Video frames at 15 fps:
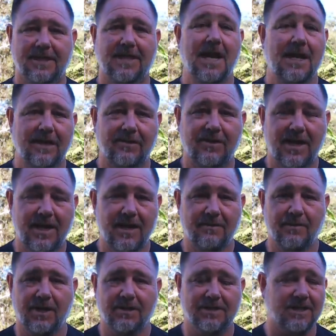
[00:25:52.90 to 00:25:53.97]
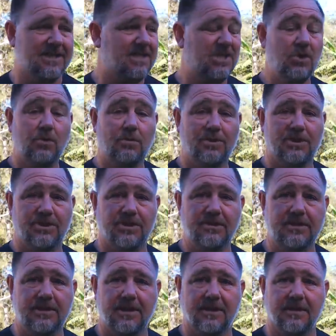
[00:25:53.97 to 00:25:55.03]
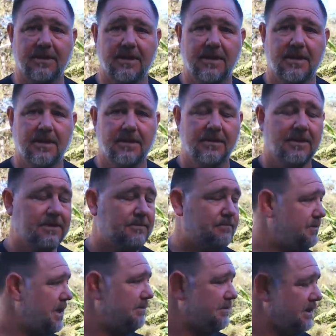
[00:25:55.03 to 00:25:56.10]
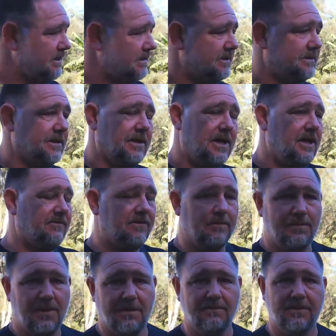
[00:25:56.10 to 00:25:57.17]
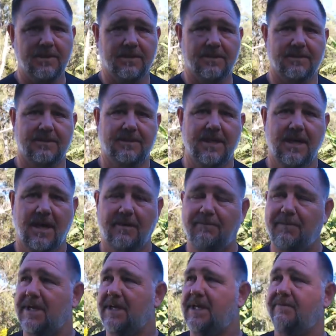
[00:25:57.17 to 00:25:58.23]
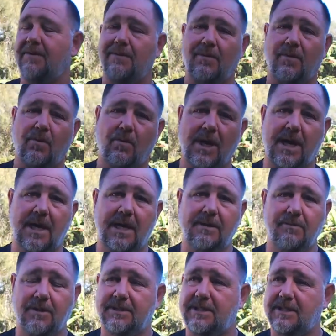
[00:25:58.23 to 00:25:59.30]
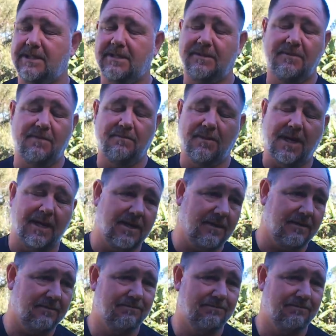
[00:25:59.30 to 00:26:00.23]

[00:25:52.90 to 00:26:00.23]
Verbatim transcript: cut it down because it's still producing. There's pumpkins after pumpkins. I've been giving them away. My sister's been making